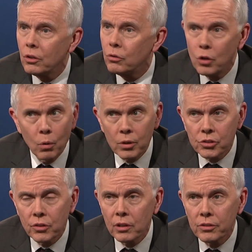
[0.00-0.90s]
who know what
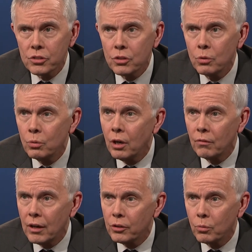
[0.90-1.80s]
journalists do
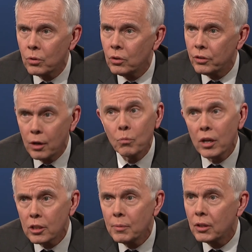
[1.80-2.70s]
around the world and
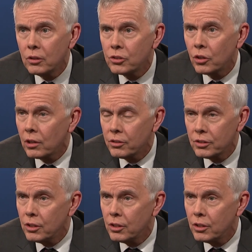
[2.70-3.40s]
wanted to be good journalists.